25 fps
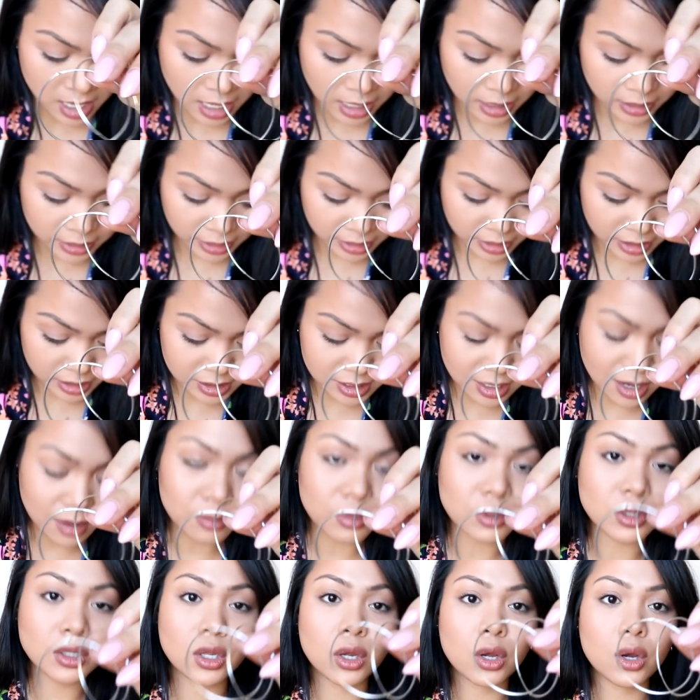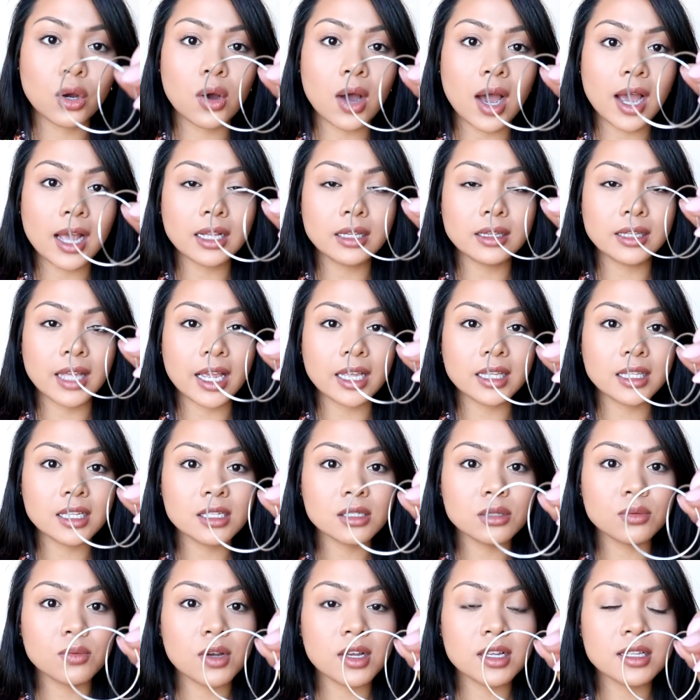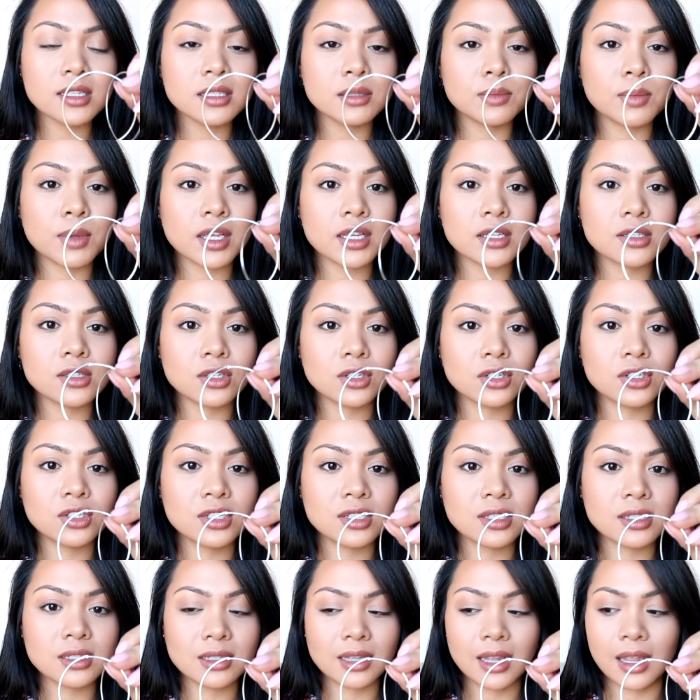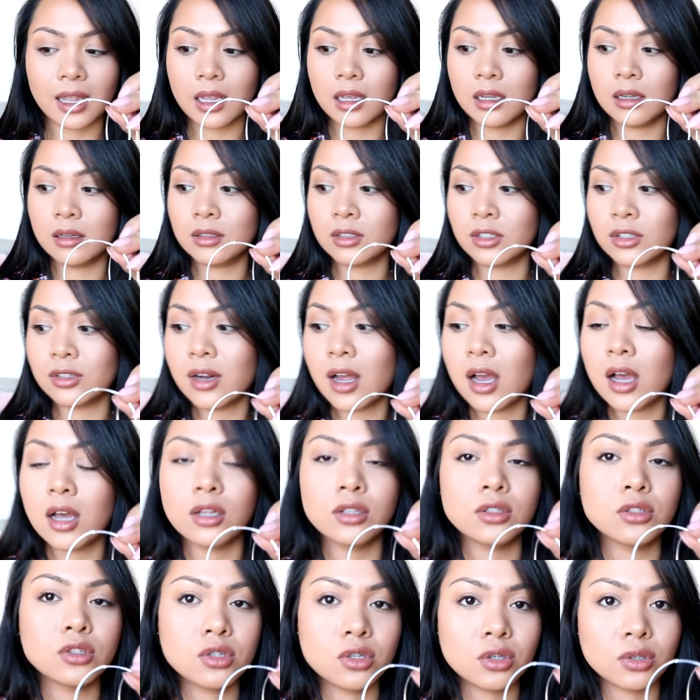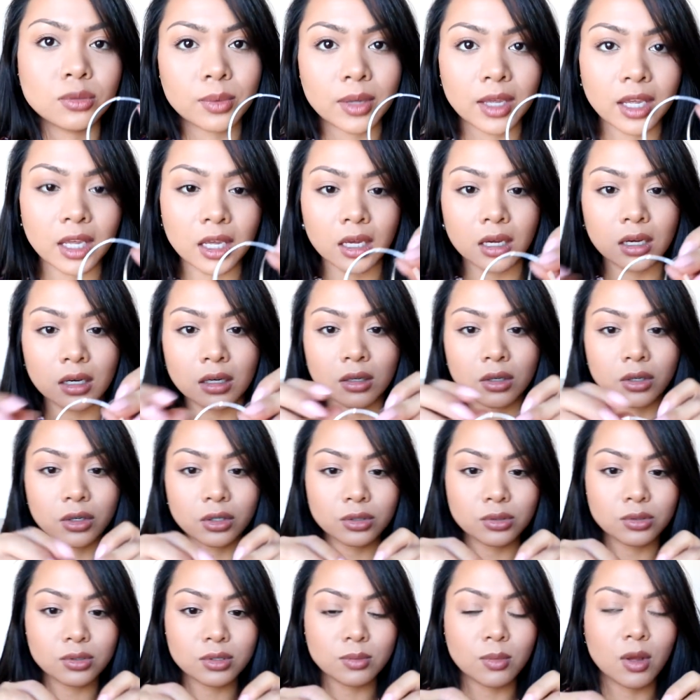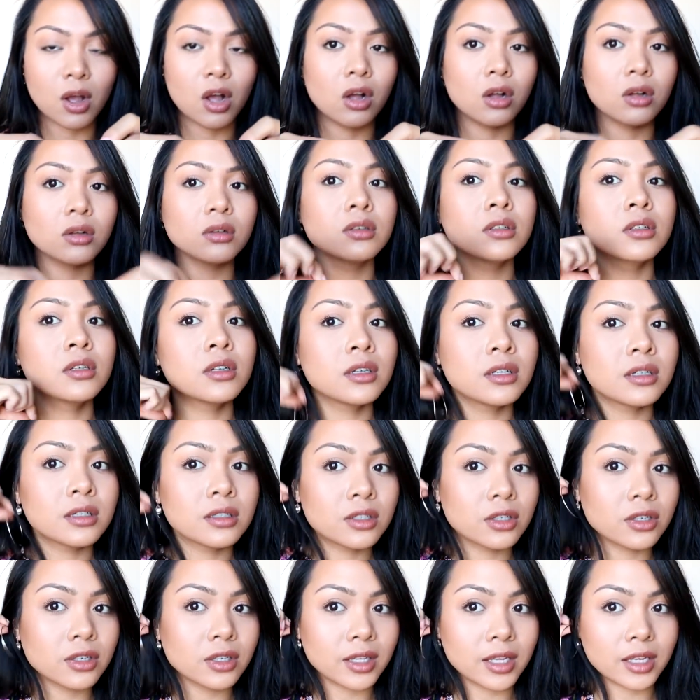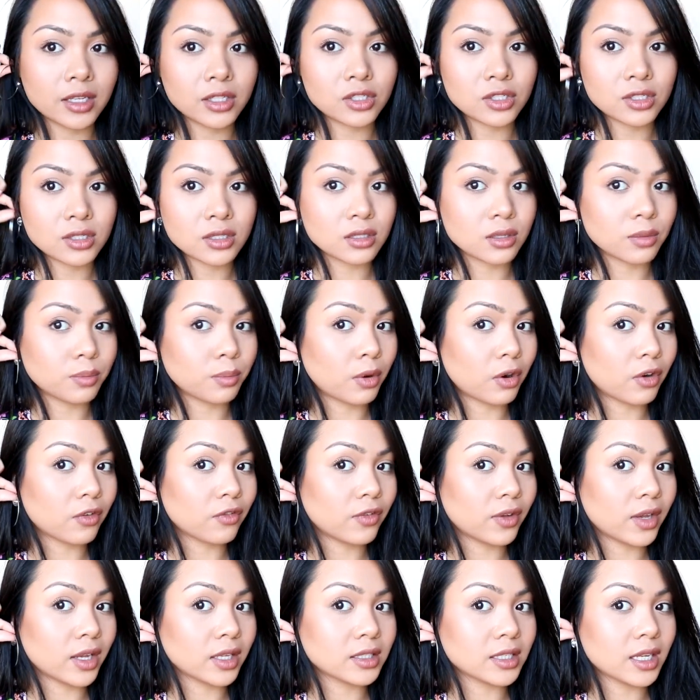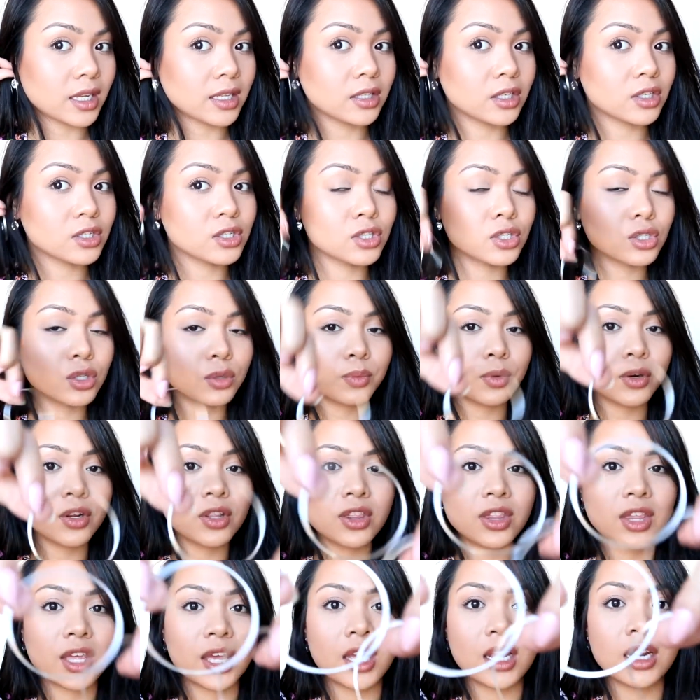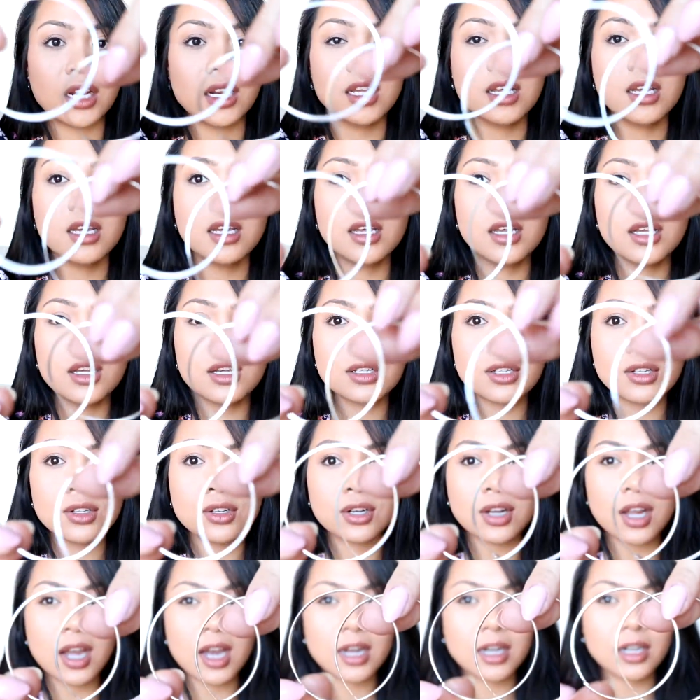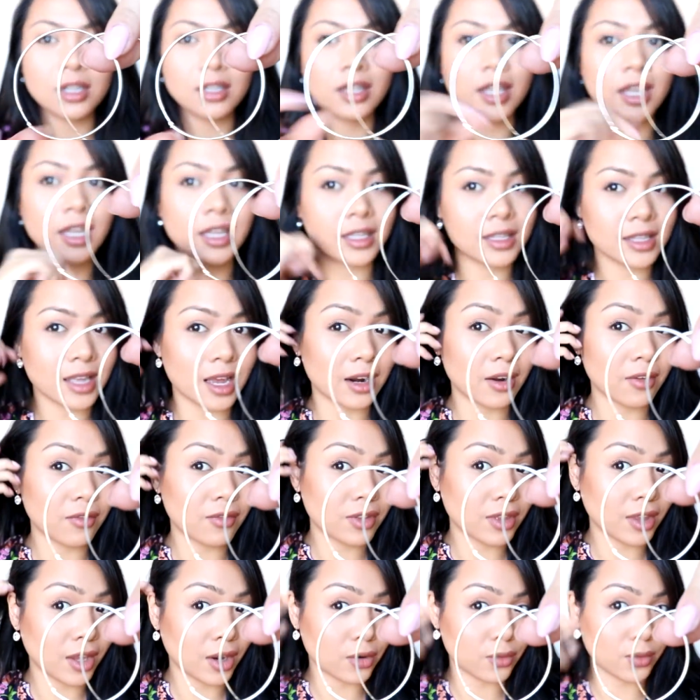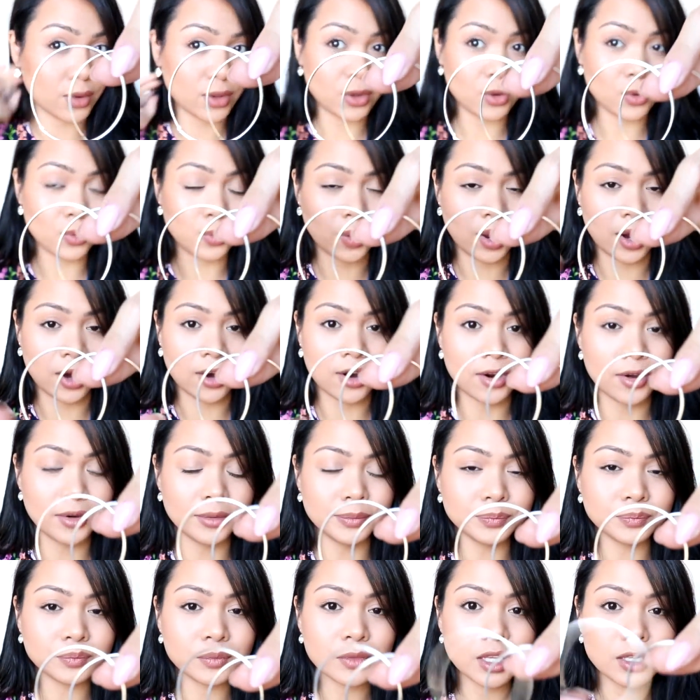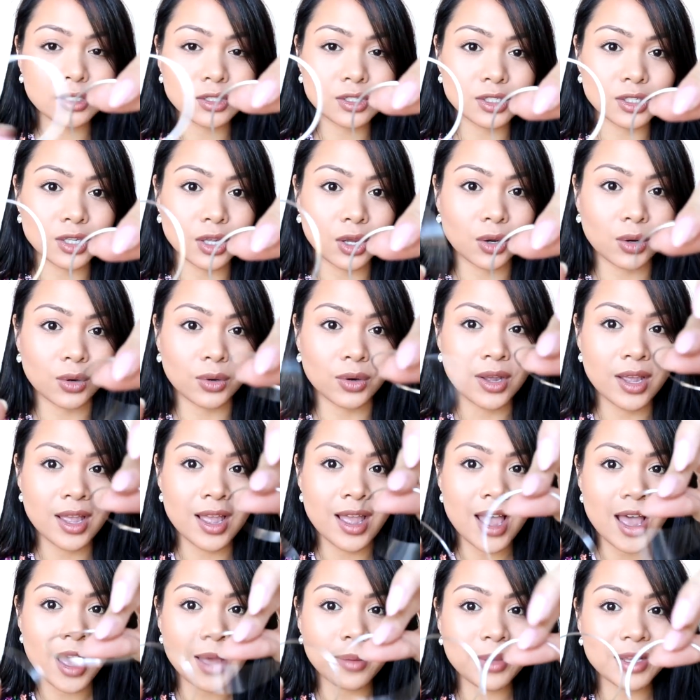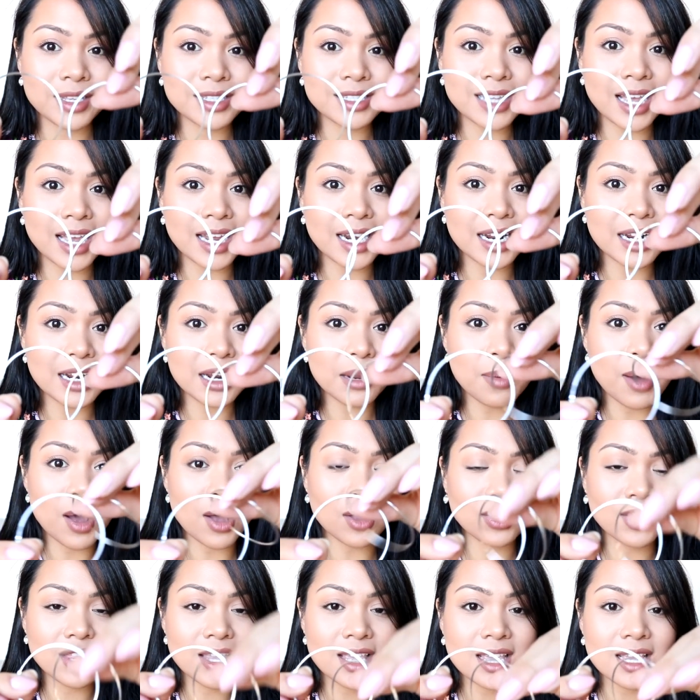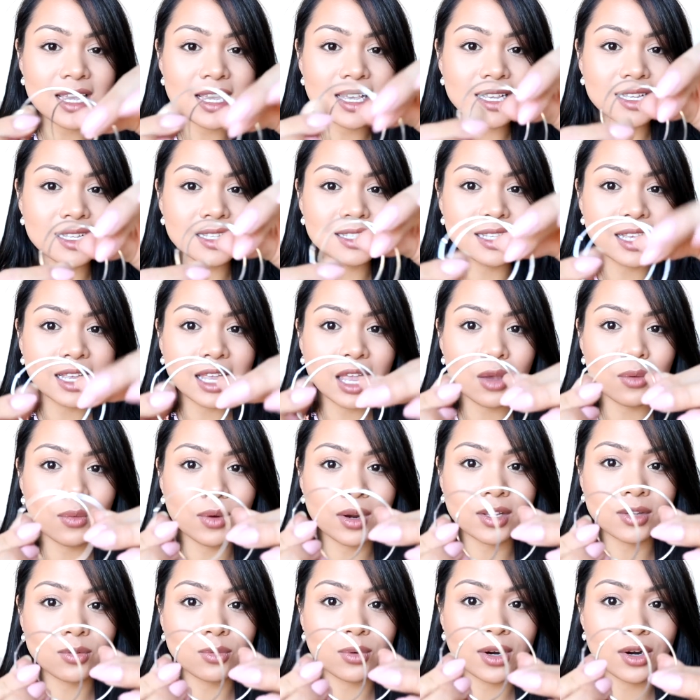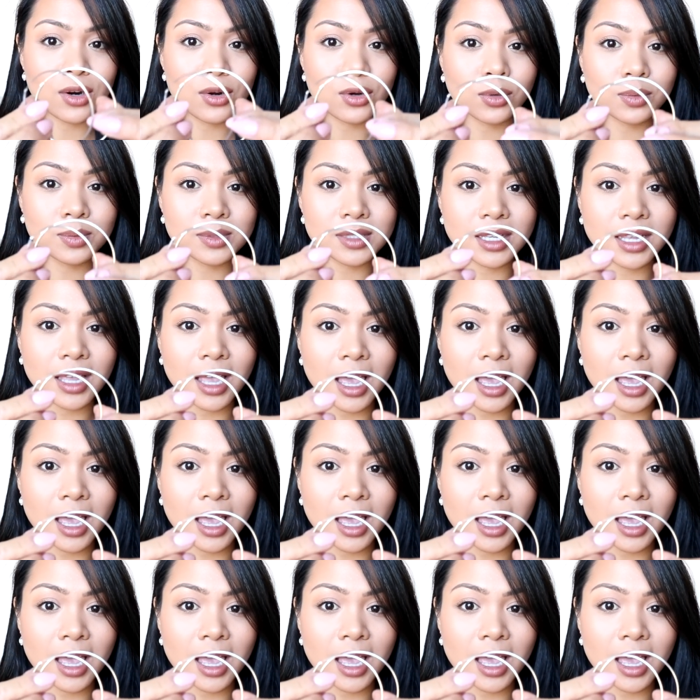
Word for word: I'll link it down below. I like these ones because they're just like, they're not too big or too small they're like just the perfect, and they're super thin, so they're kind of like not even there when you wear them. So I'm excited about these. I can't wait to wear hoops